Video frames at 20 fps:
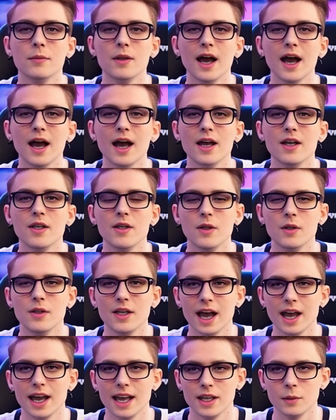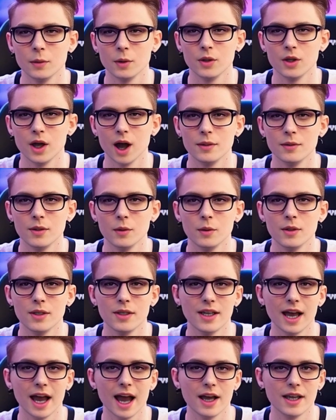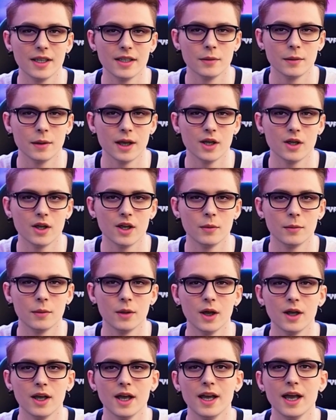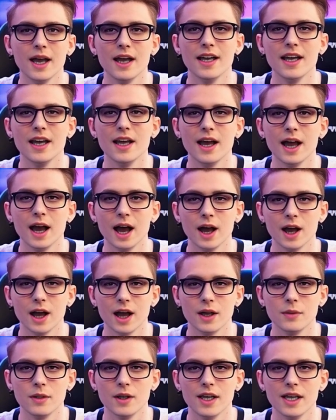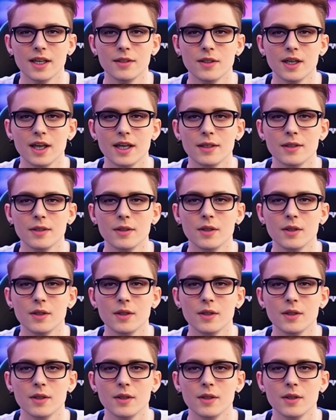and I also tagged it with travel as a tag to make sure I'm logging it effectively.